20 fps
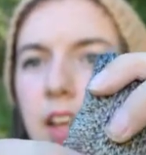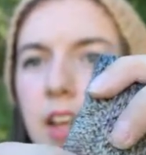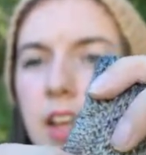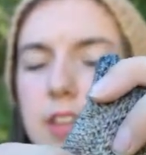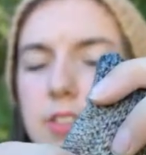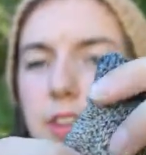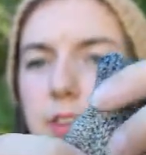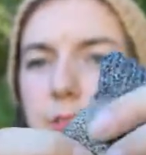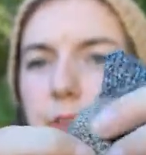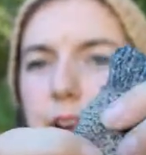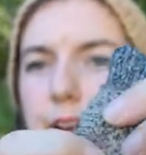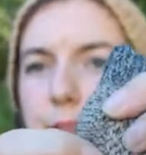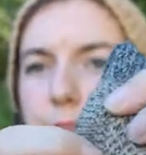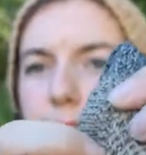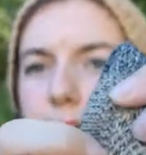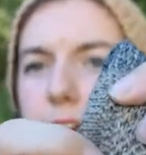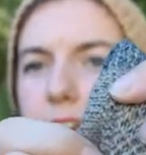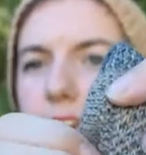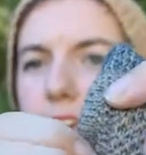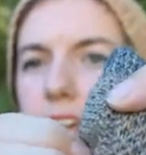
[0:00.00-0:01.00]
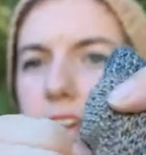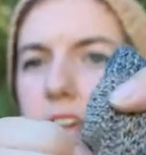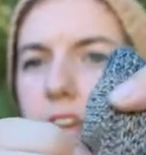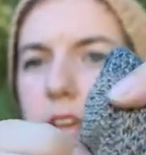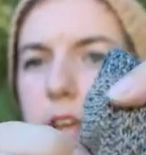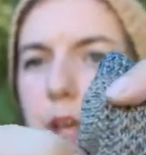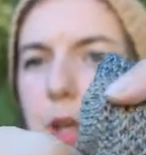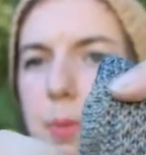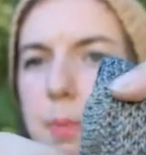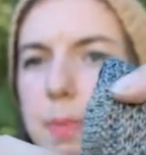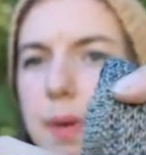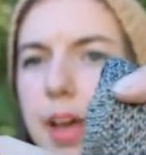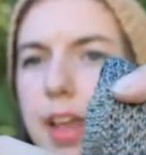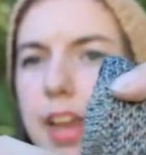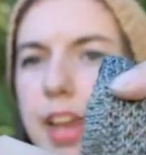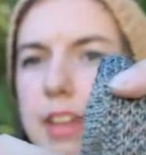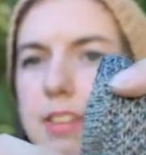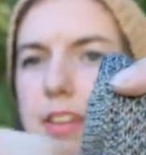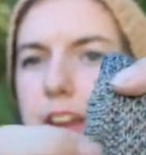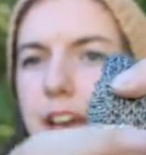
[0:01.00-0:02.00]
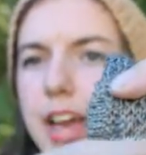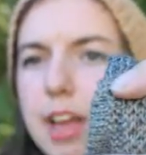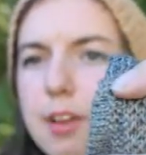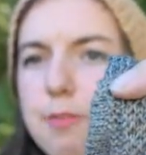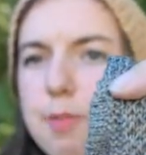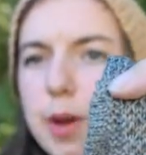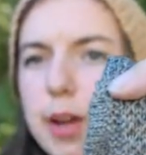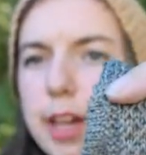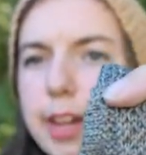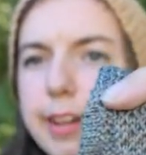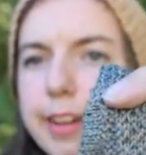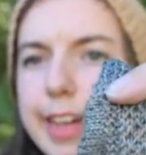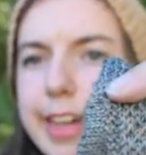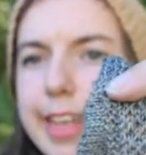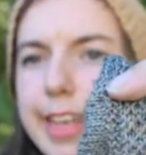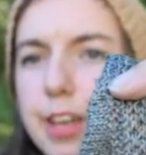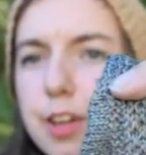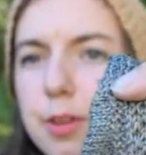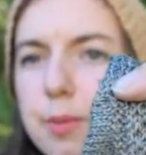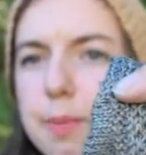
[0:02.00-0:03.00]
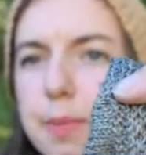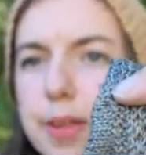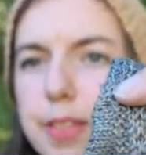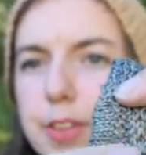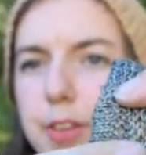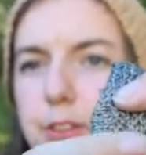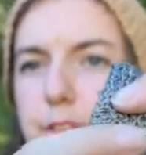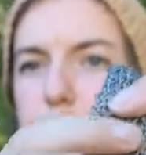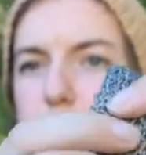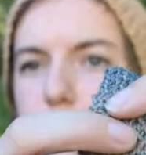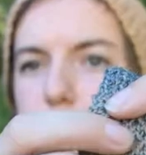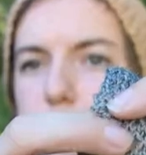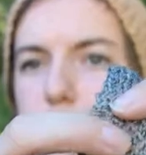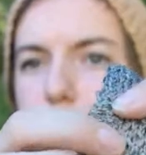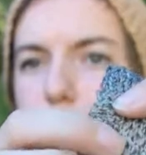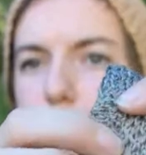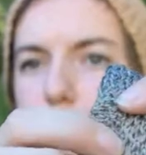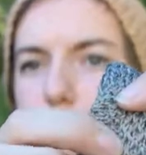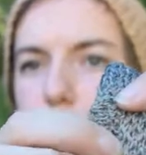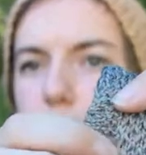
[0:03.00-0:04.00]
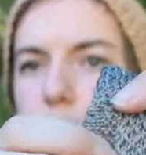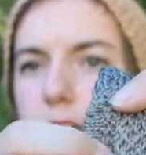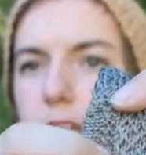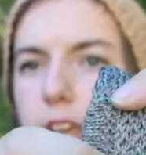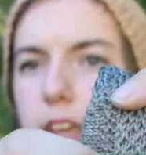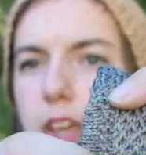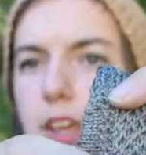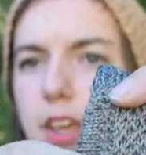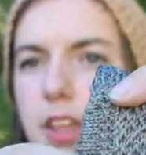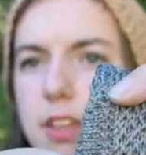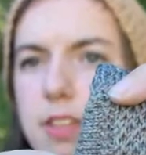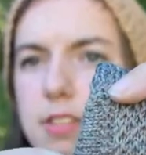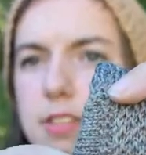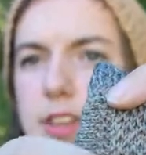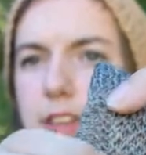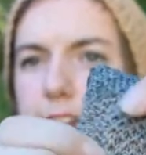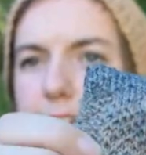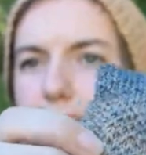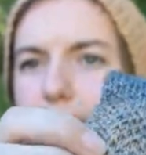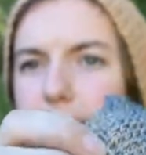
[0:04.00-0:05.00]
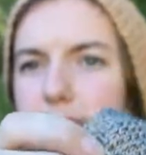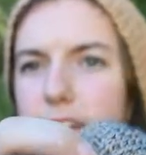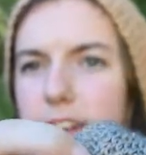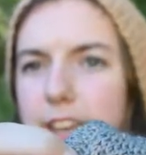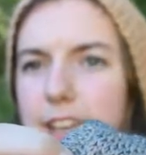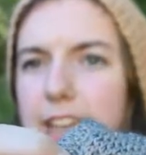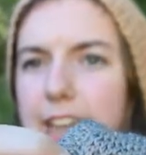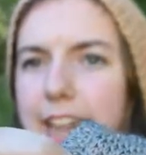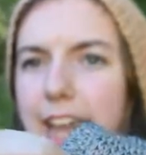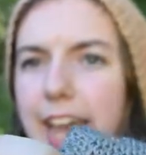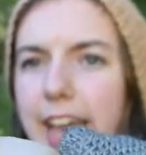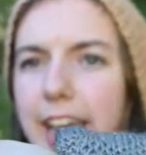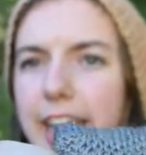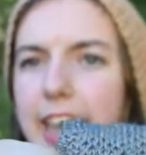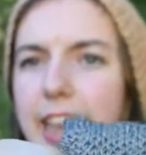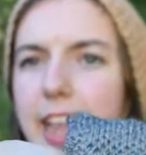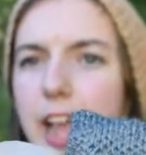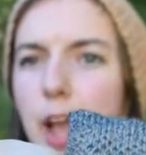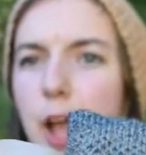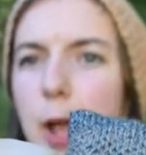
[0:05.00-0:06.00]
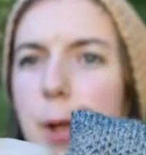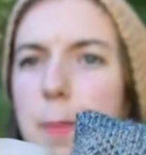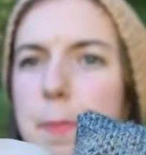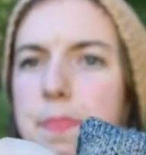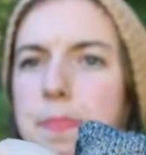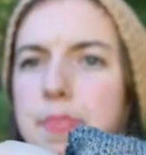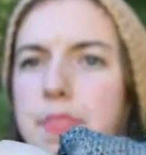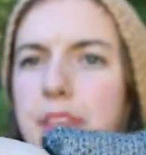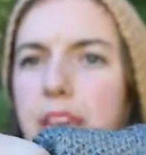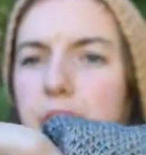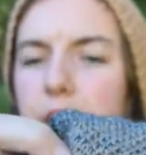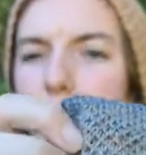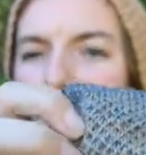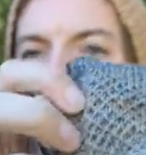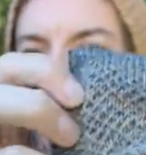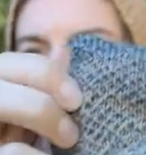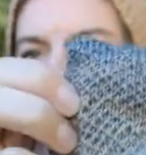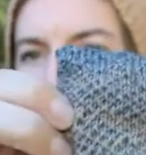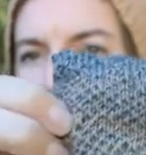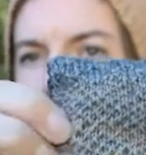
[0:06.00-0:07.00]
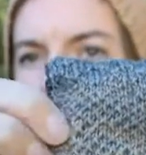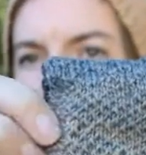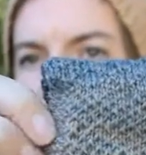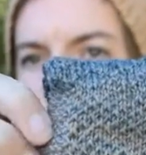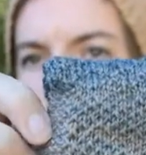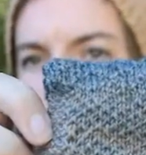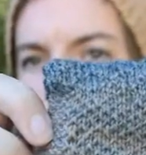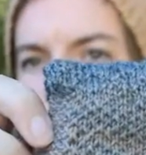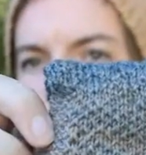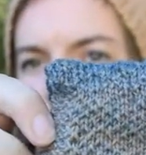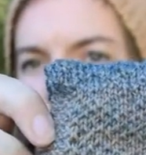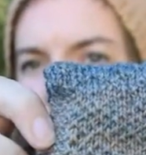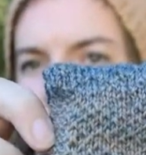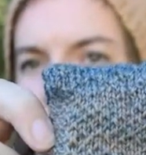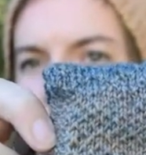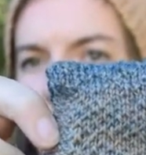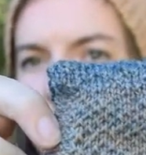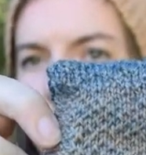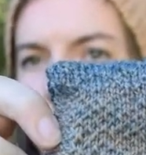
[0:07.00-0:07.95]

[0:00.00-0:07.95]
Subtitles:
It's on Ravelry, but it's an Eye of Partridge heel, but there's 3 stitches on each edge that you're doing in garter stitch,